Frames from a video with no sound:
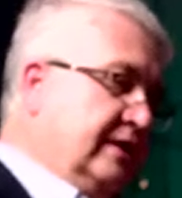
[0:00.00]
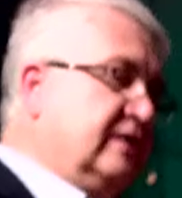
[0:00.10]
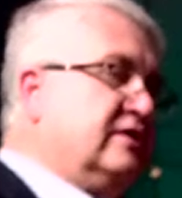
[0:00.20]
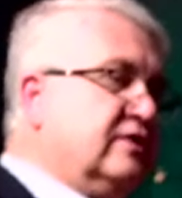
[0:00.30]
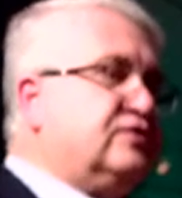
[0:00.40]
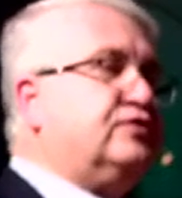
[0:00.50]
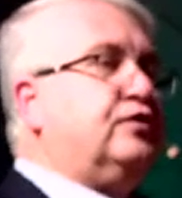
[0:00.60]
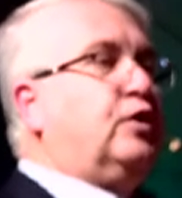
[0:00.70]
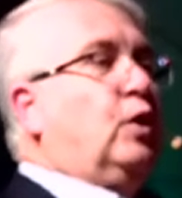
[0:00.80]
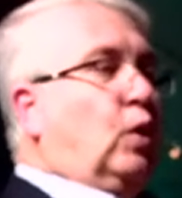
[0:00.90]
I did this,
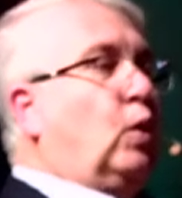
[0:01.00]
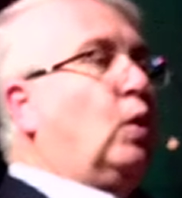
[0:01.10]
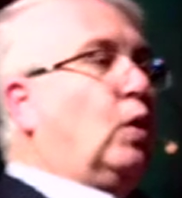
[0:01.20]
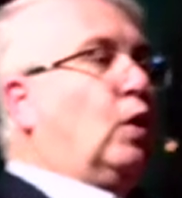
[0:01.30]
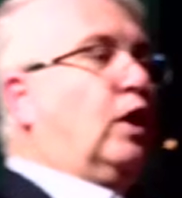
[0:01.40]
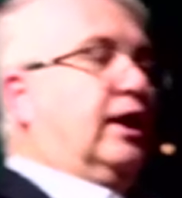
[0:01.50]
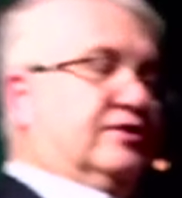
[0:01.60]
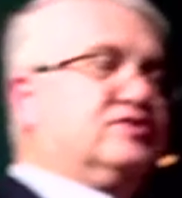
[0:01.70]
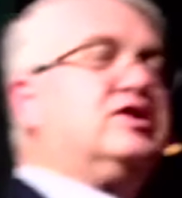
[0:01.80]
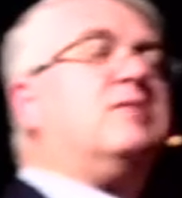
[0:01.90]
or
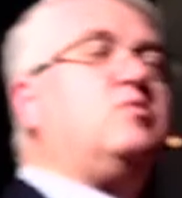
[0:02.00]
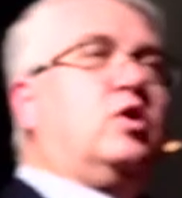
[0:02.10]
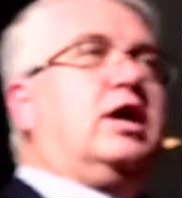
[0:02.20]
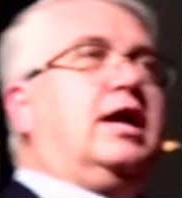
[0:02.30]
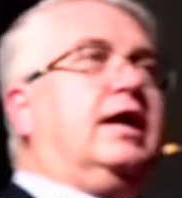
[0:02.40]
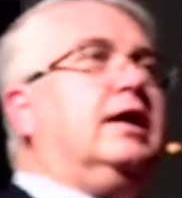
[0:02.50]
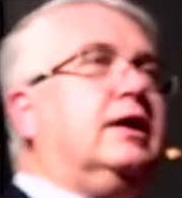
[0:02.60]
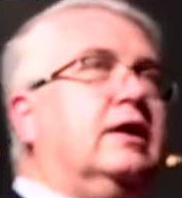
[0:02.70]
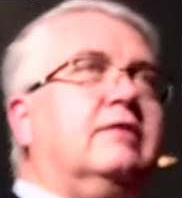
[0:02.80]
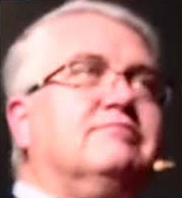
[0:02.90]
in some way
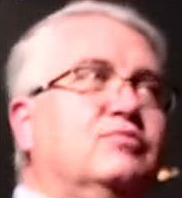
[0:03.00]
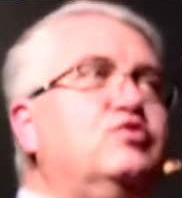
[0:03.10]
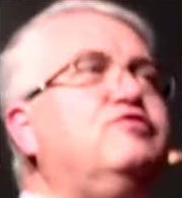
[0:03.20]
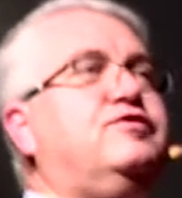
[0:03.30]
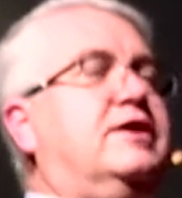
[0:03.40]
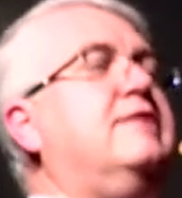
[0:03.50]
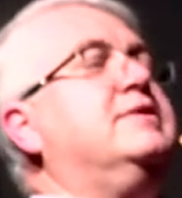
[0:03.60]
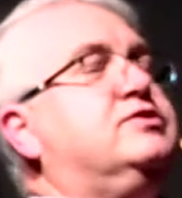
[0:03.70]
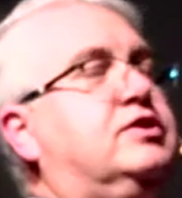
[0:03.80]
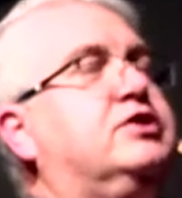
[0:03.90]
move them
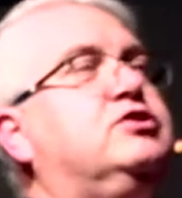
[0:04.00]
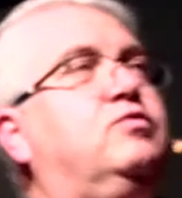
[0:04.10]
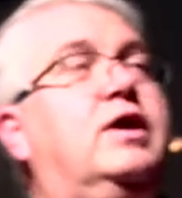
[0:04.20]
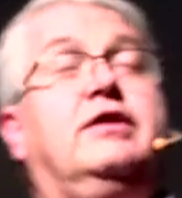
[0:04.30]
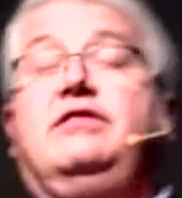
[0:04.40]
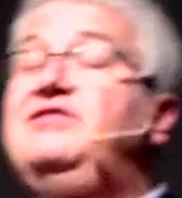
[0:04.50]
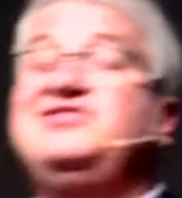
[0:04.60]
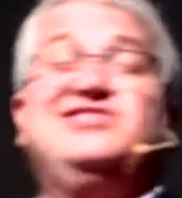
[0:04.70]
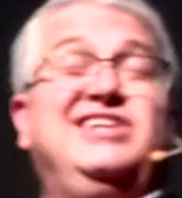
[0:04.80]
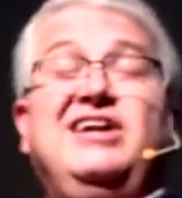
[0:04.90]
in such a way that they're
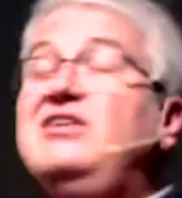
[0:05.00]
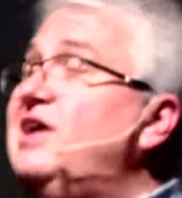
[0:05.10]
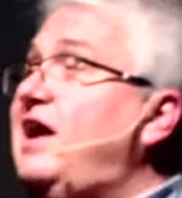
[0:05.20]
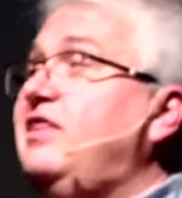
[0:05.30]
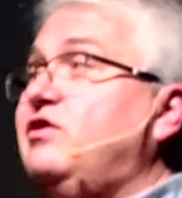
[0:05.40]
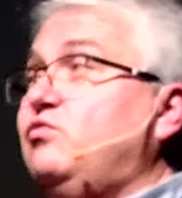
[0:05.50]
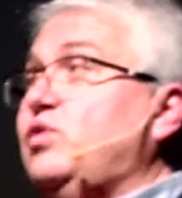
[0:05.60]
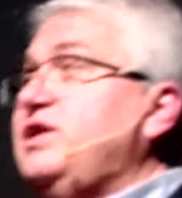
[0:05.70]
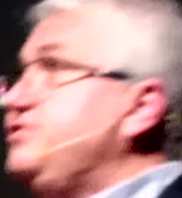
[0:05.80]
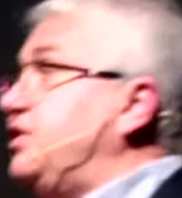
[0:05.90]
scared out of their
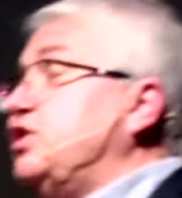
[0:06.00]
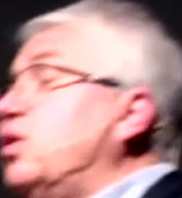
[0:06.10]
wits and